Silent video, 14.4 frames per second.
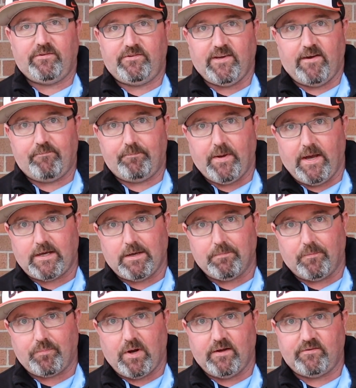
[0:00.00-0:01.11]
is Jeff Peck.
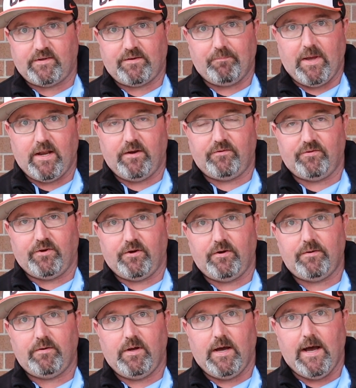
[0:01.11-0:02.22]
I'm a project
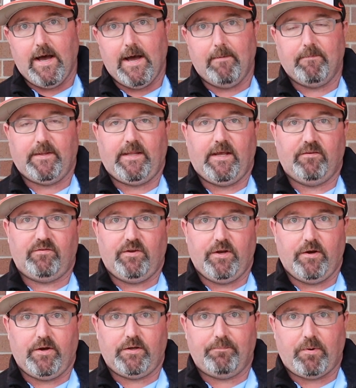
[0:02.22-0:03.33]
manager in the
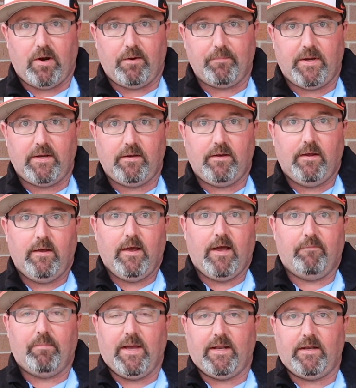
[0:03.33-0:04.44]
engineering department.
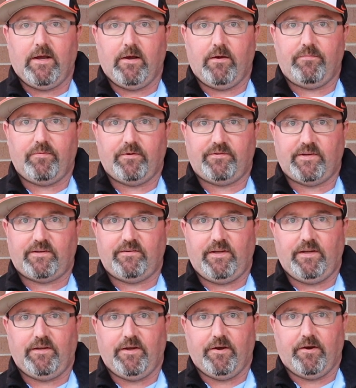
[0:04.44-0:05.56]
I've been here for
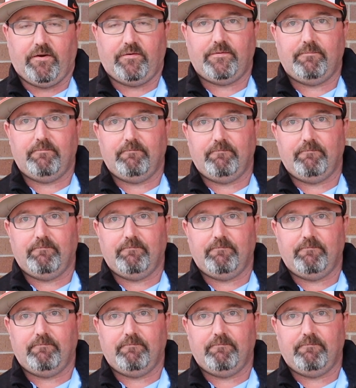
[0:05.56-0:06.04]
16 years.